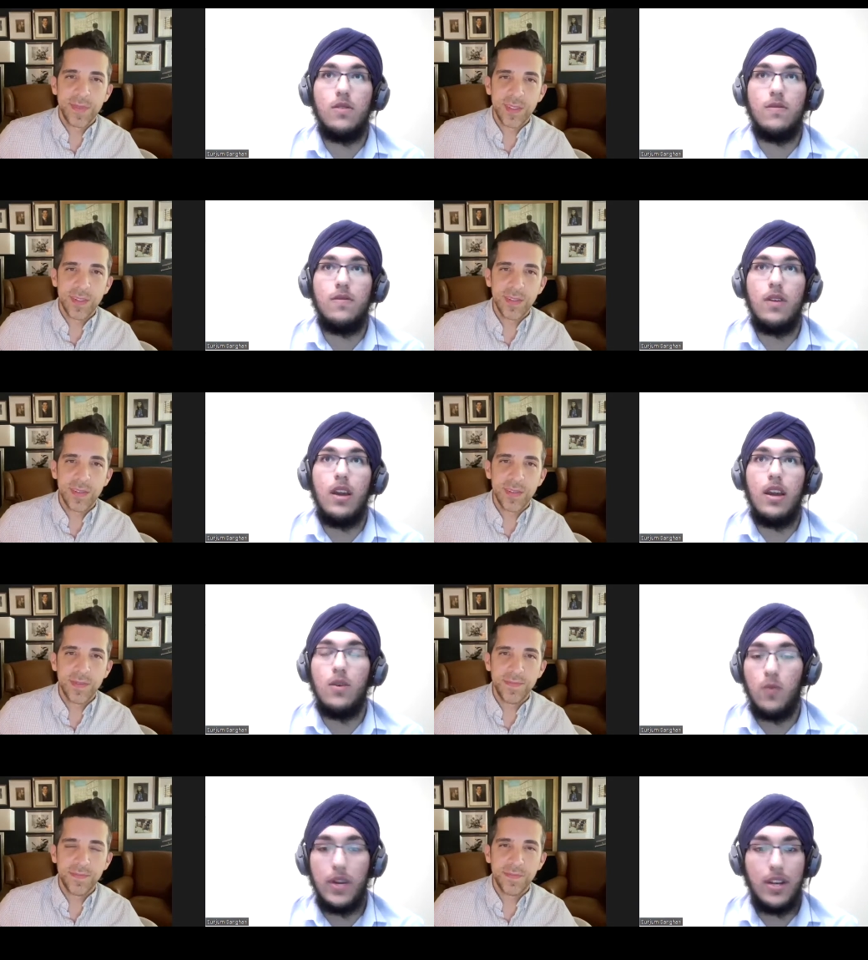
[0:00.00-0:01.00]
Speaker 1: sort of
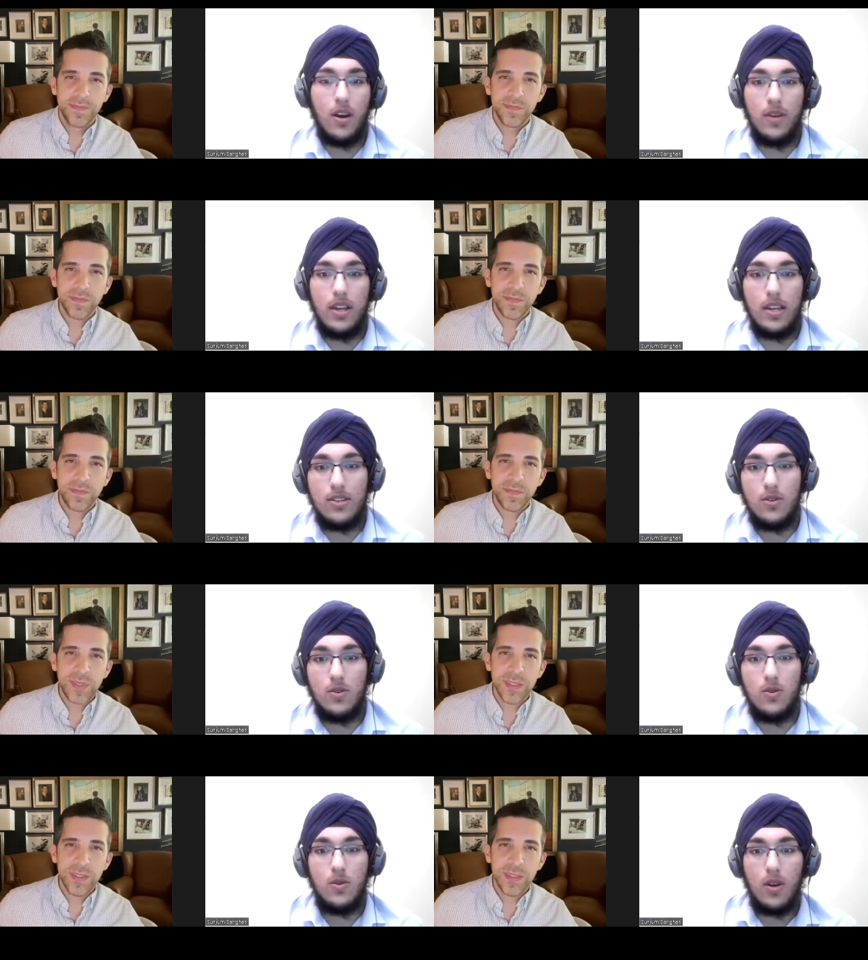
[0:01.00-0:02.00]
a window
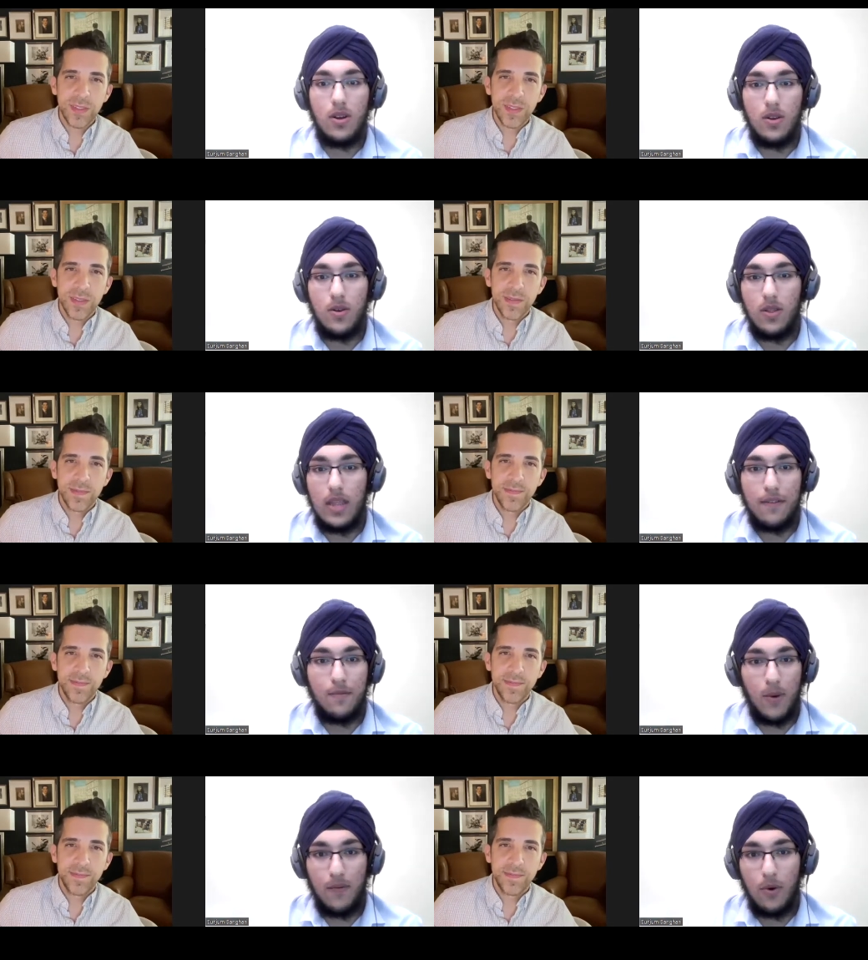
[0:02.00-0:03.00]
into
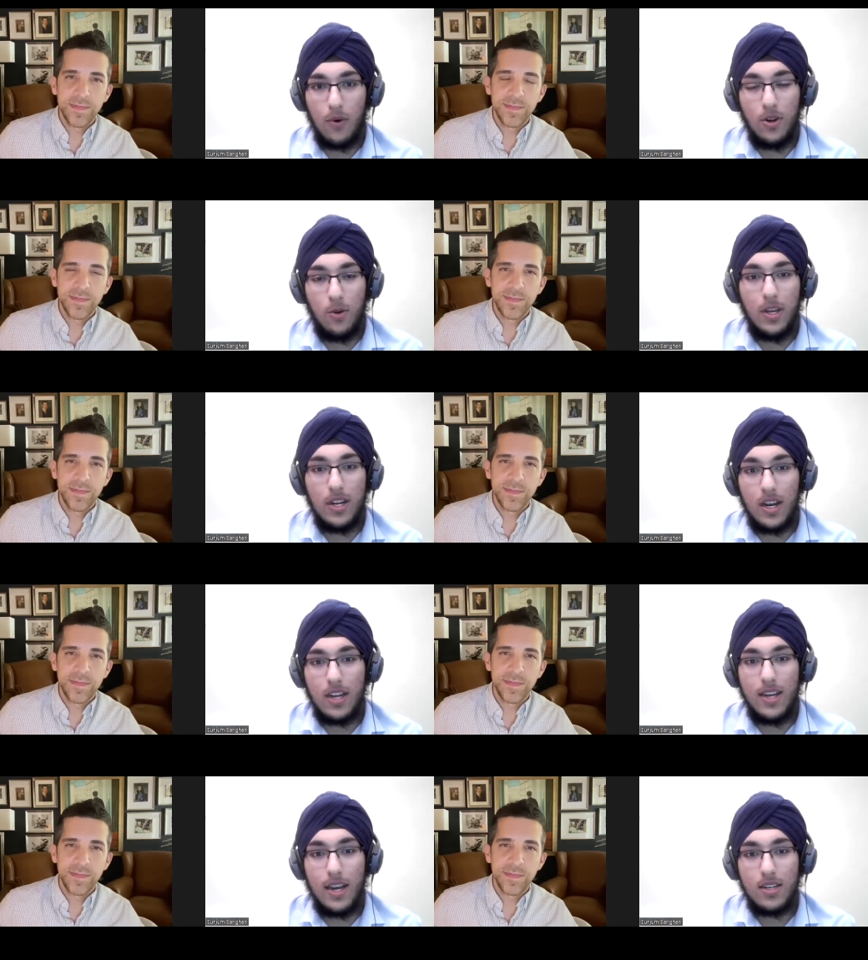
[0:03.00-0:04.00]
life before
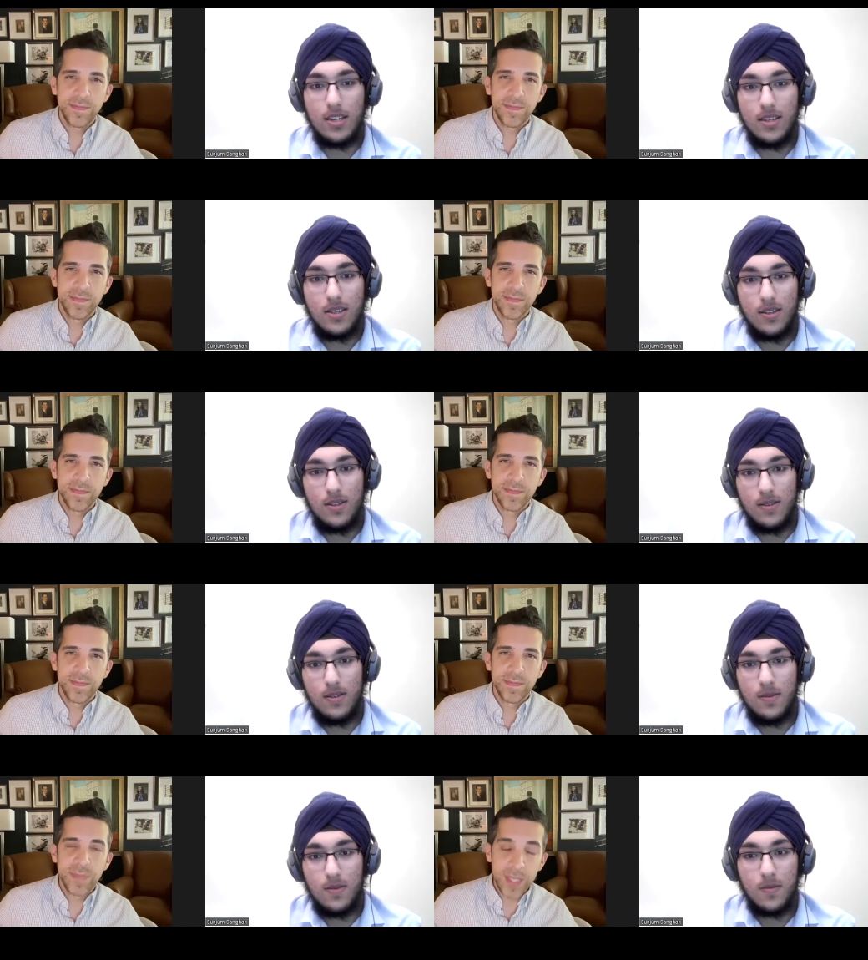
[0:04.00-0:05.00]
European contact.
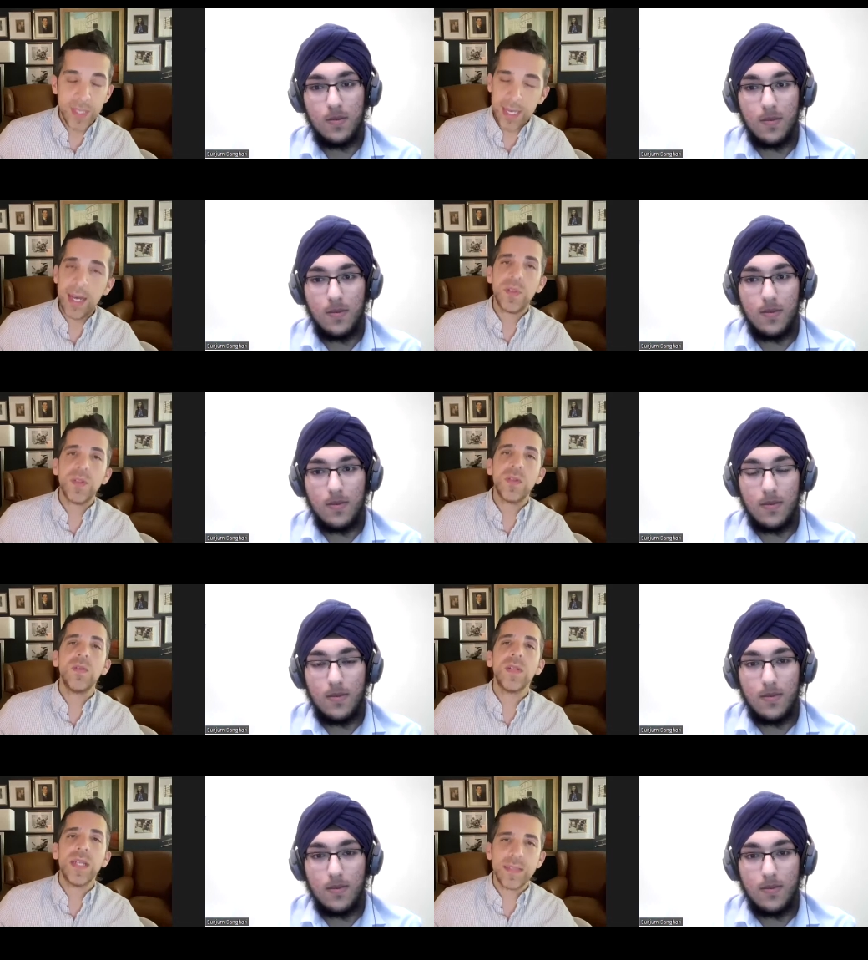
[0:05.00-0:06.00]
Speaker 2: Yeah,
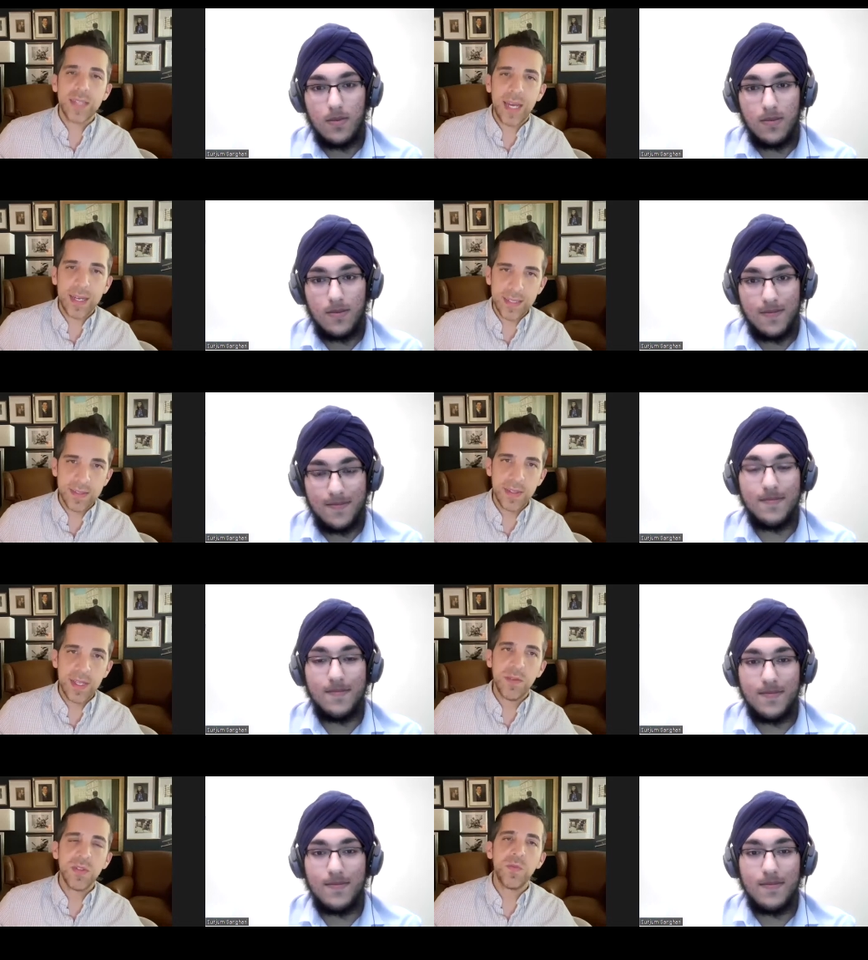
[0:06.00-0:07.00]
absolutely, exactly. So
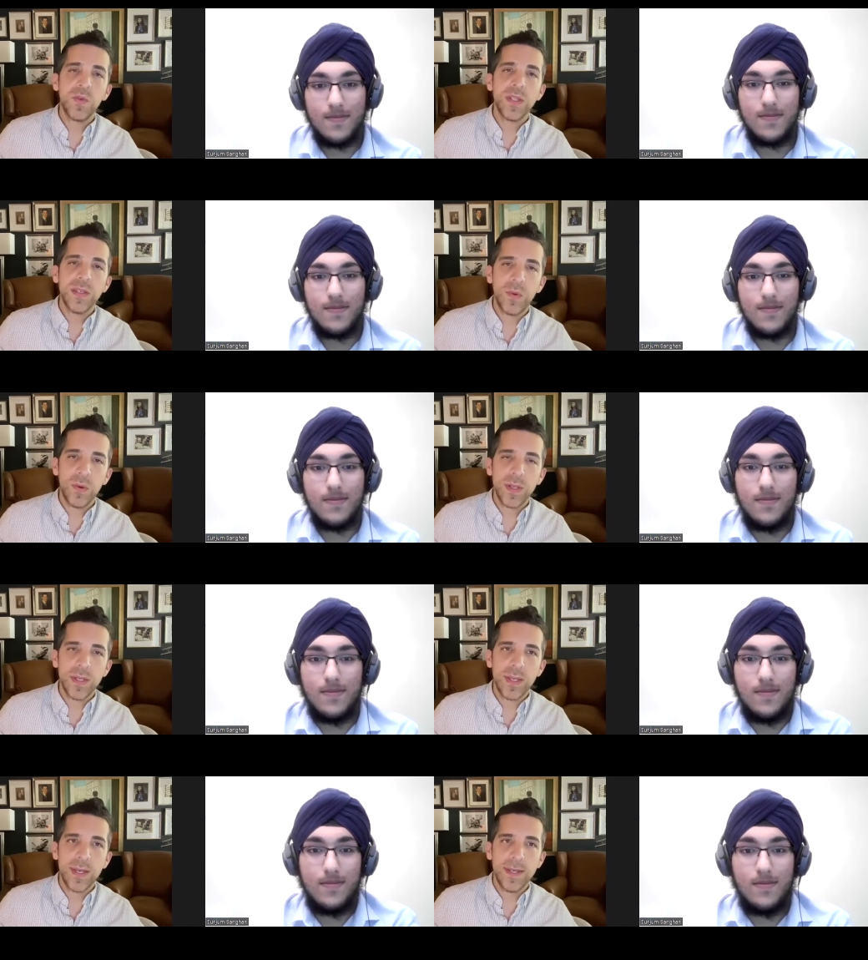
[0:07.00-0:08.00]
that was really
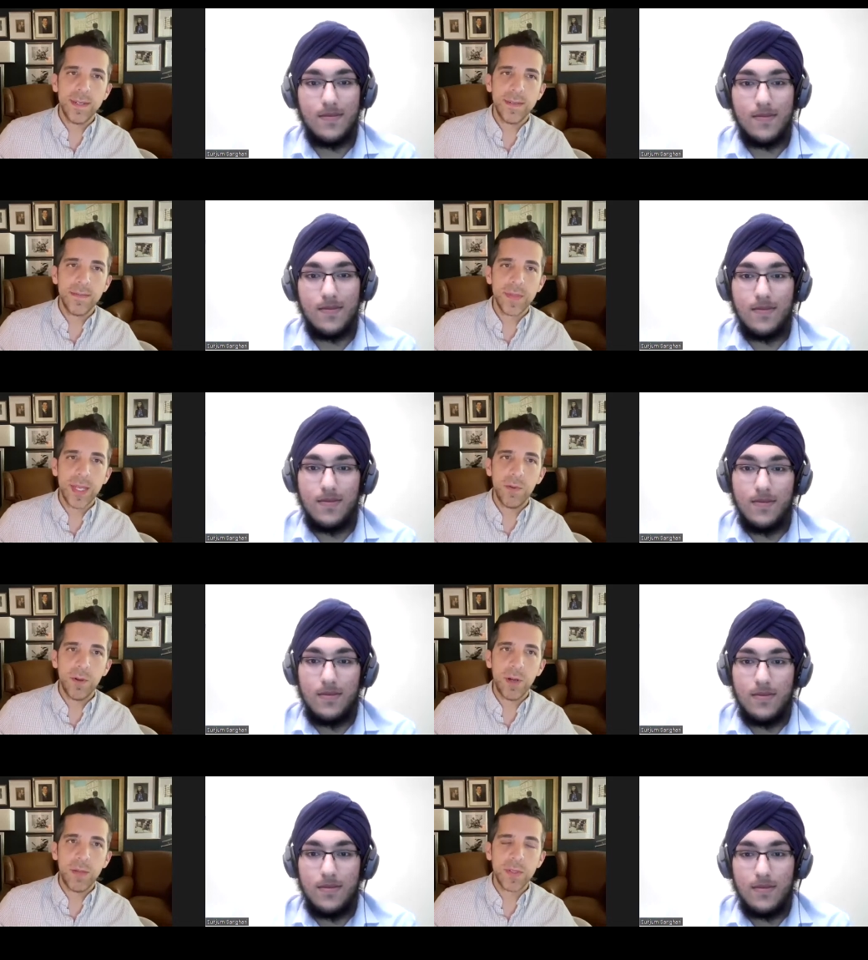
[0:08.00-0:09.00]
important um, that
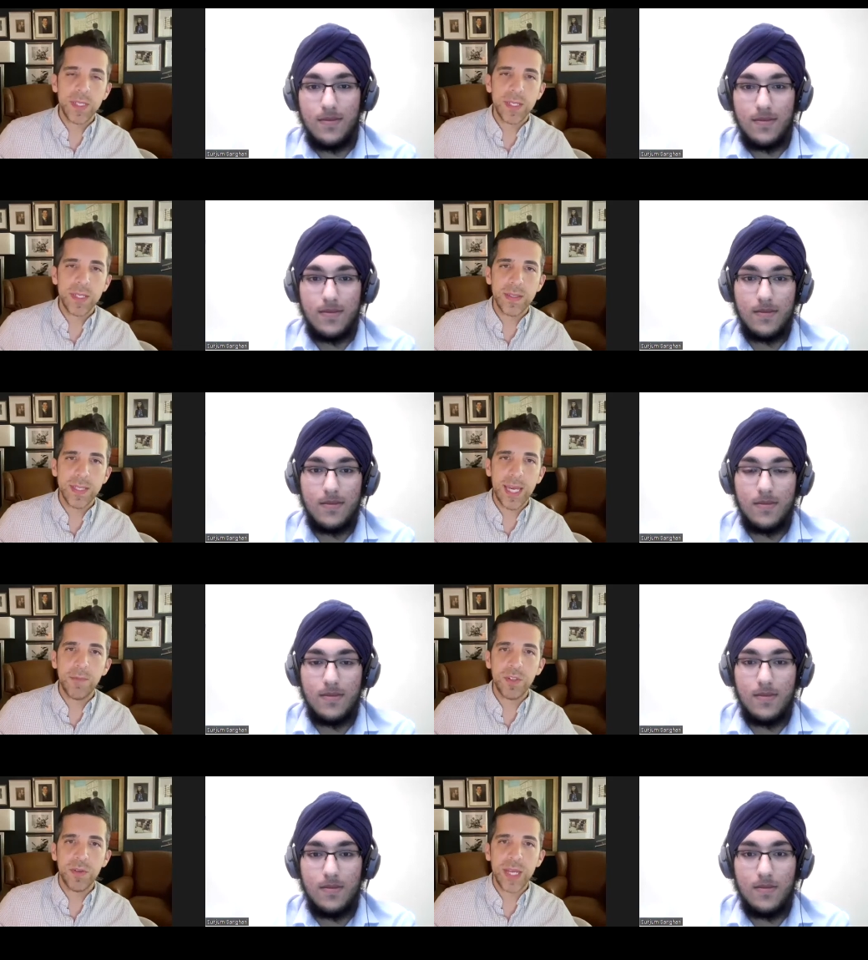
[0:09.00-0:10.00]
we were able to
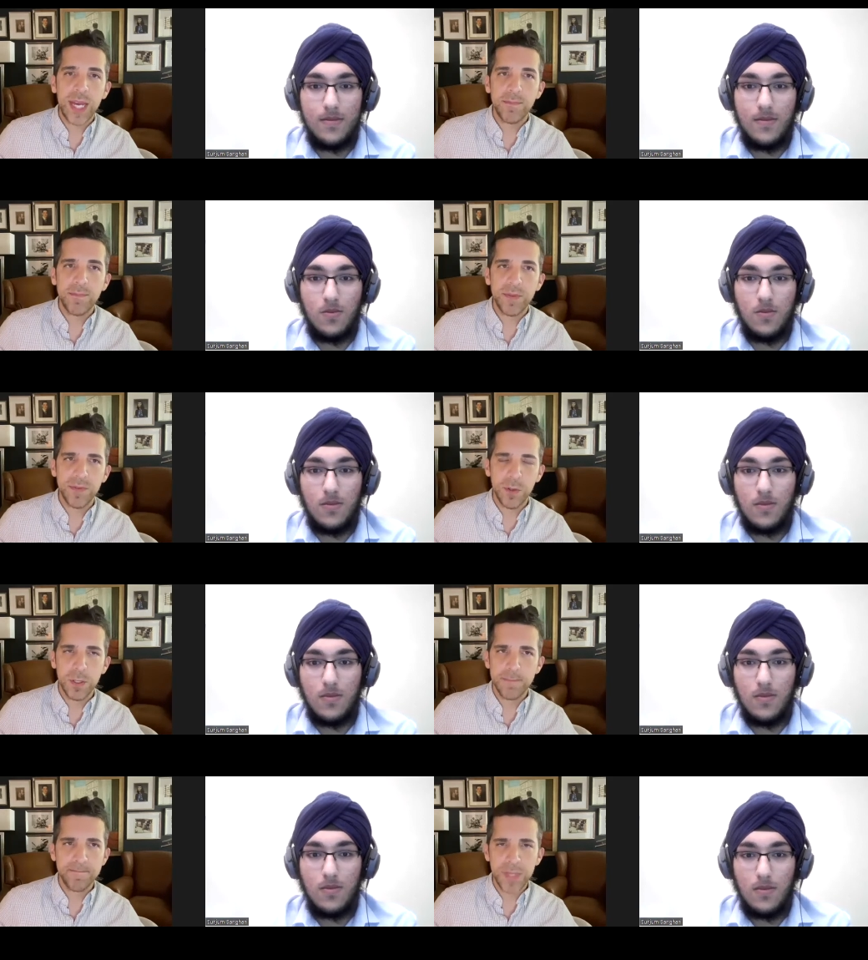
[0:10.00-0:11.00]
capture that
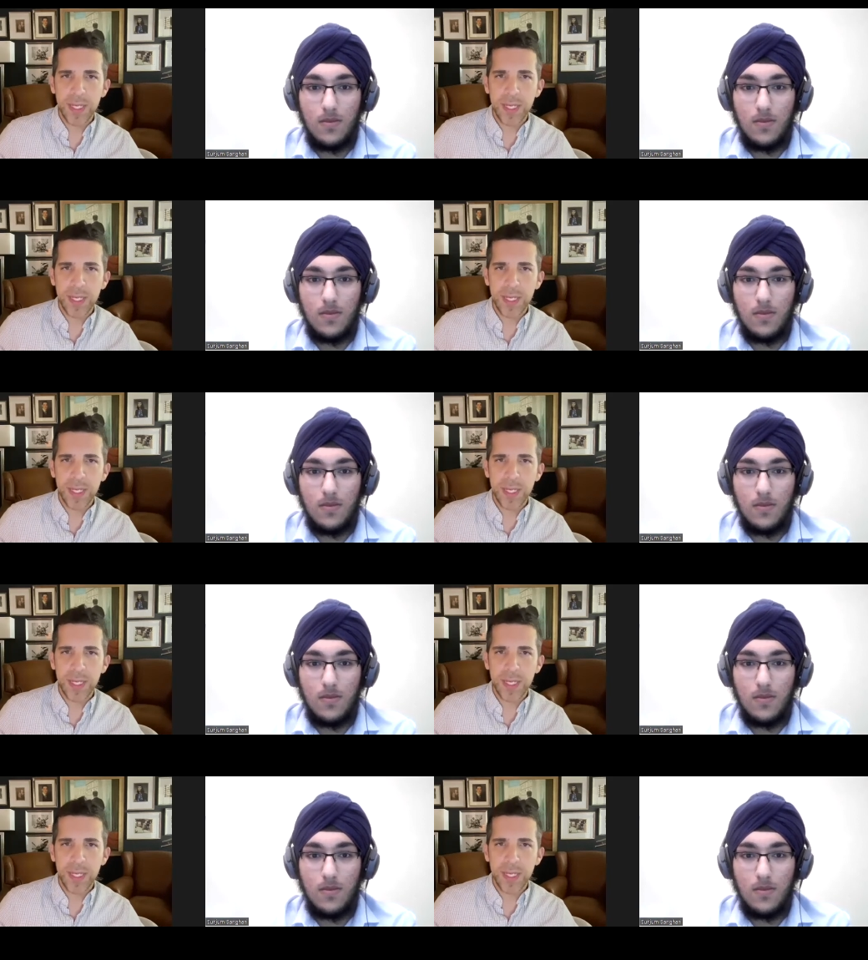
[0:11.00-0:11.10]
before